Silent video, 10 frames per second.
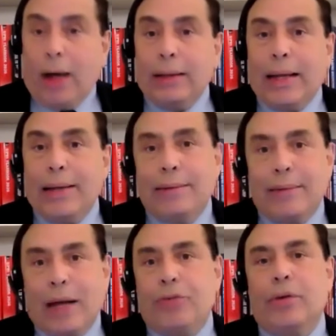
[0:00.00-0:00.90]
online
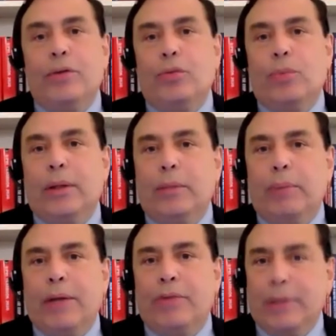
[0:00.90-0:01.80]
discussions with the
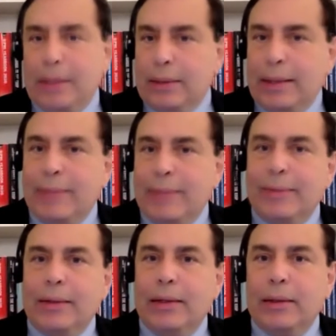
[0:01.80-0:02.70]
president
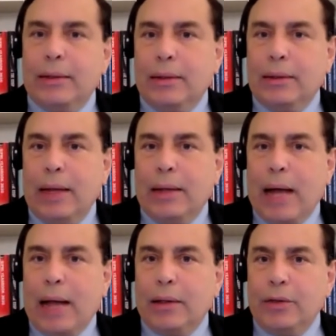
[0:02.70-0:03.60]
designate and
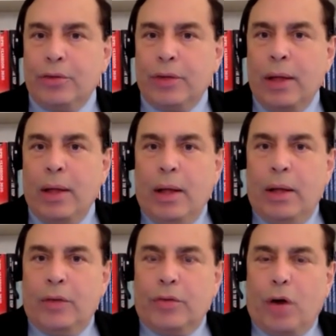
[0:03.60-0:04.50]
others.
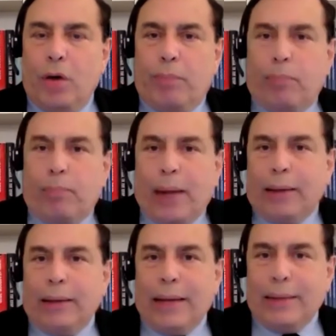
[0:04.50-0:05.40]
So
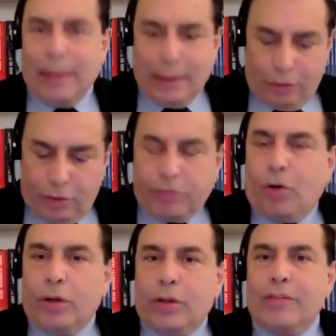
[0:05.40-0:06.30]
partly, I think it's the
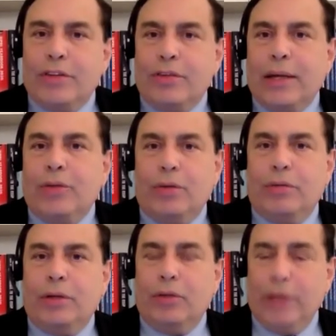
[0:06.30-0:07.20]
fault of the states
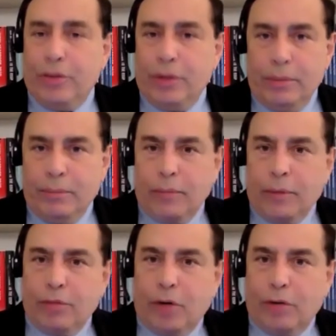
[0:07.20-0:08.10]
of the region
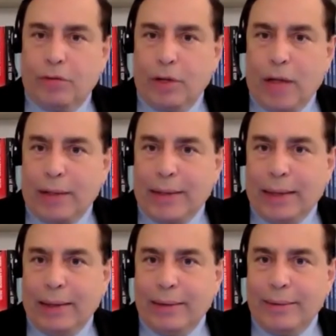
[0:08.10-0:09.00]
for not
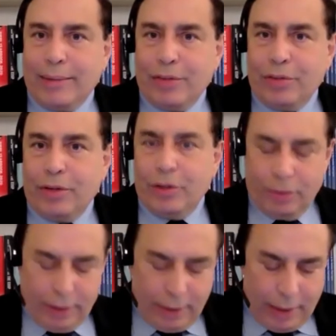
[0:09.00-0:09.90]
taking this as
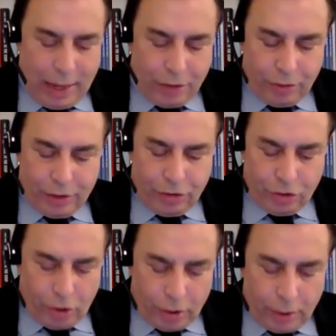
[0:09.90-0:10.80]
seriously as they
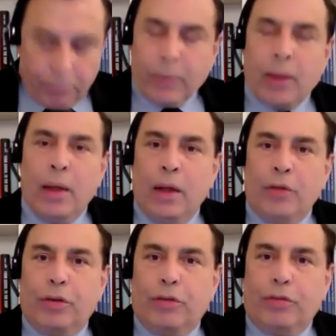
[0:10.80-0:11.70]
should.
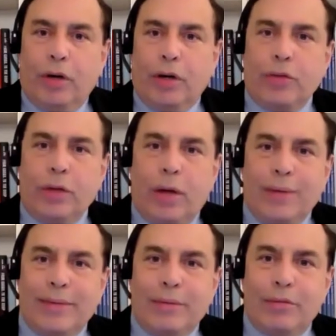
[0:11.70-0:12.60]
So focusing
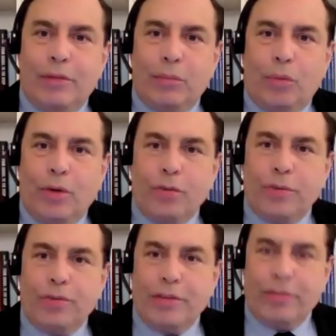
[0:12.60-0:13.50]
on some of the more
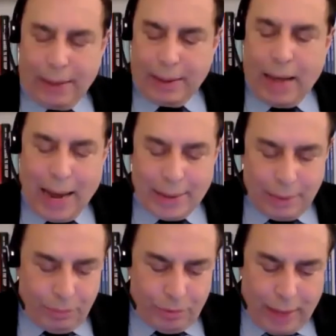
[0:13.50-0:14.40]
specific
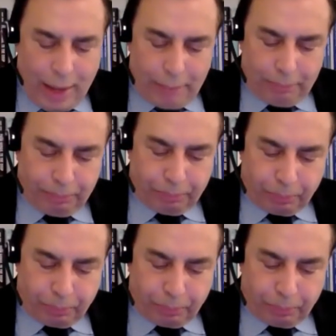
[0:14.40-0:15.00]
items, at